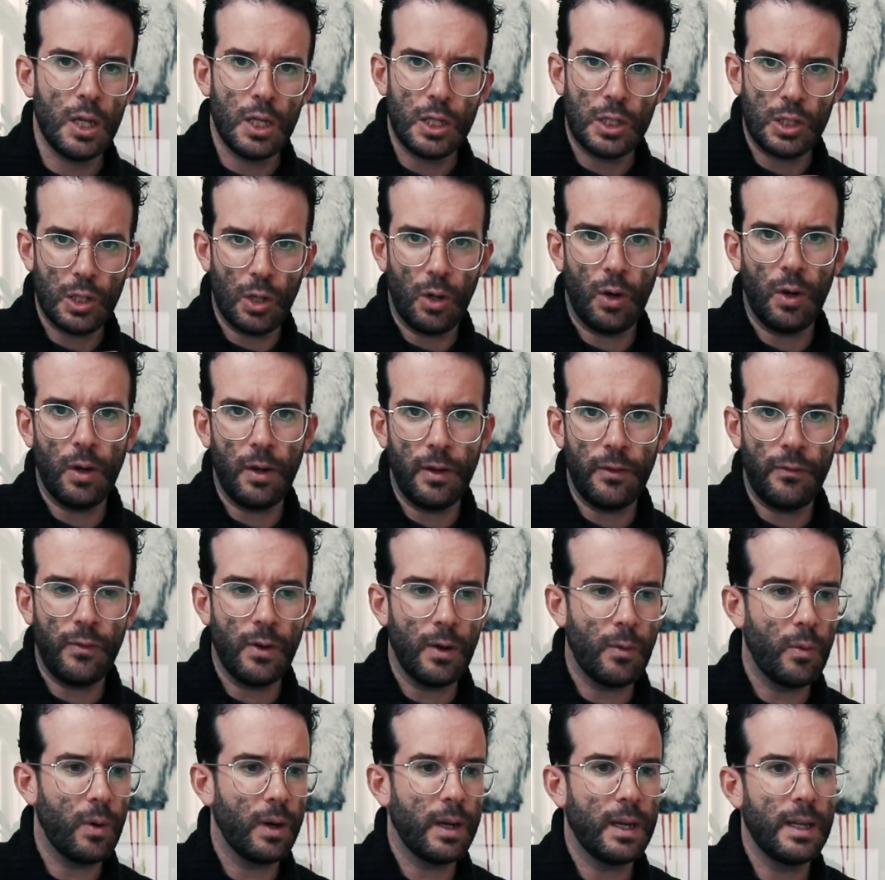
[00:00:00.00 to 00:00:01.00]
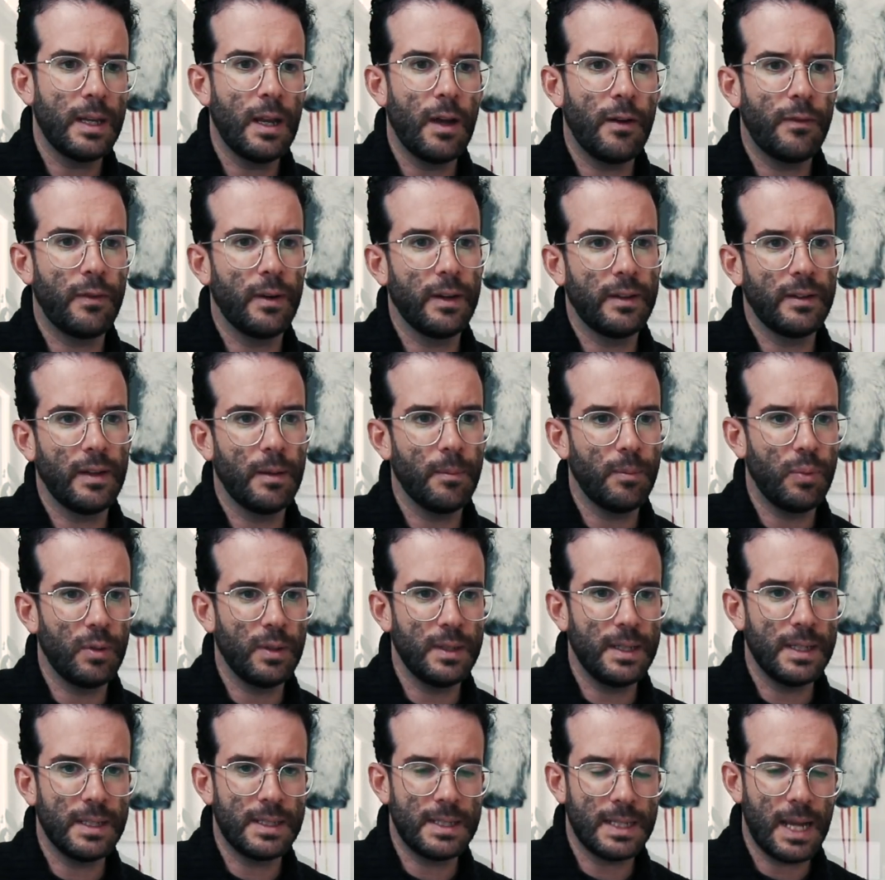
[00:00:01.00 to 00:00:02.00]
So if you're working now, for
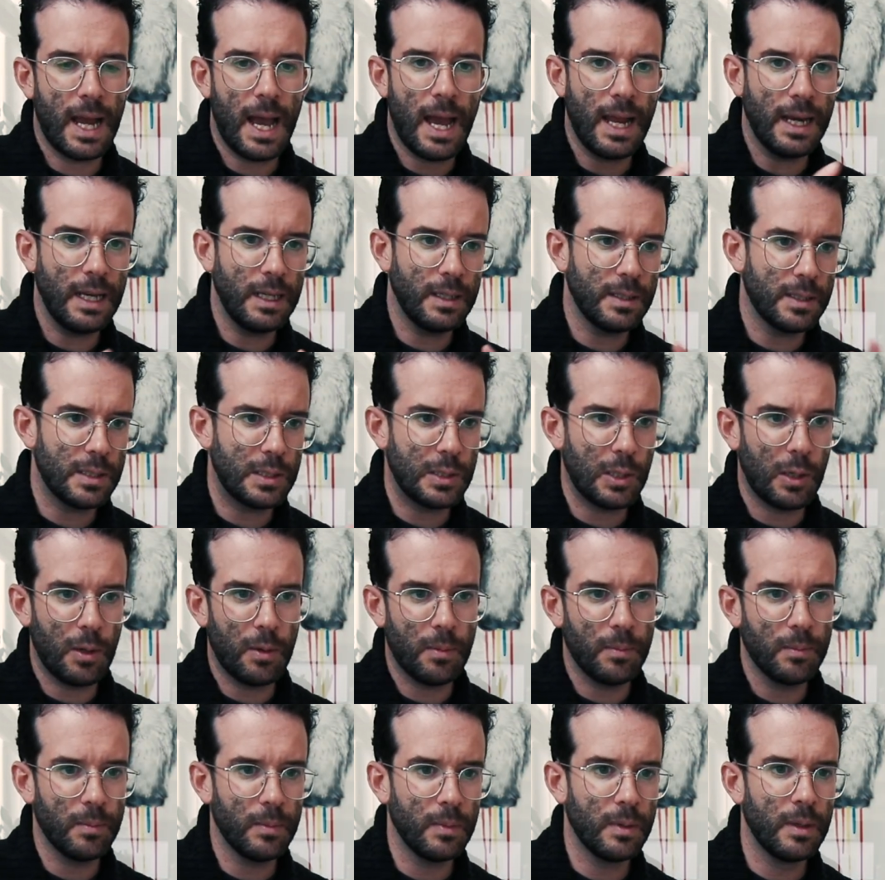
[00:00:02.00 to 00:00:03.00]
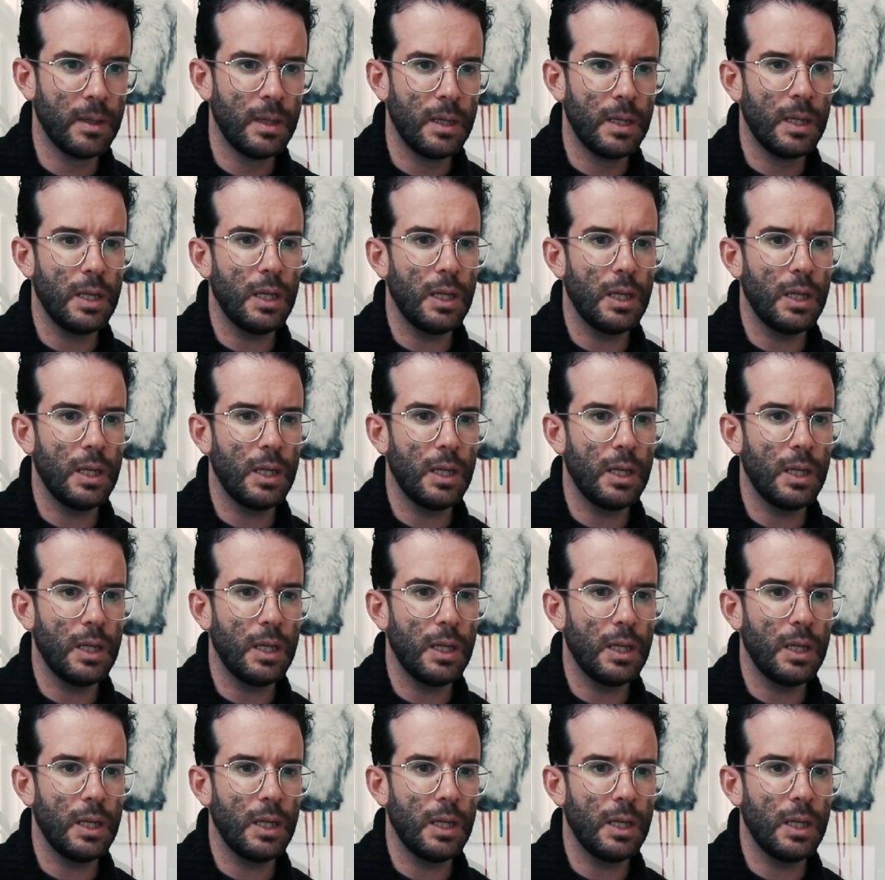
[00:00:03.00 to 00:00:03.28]
example, just adding some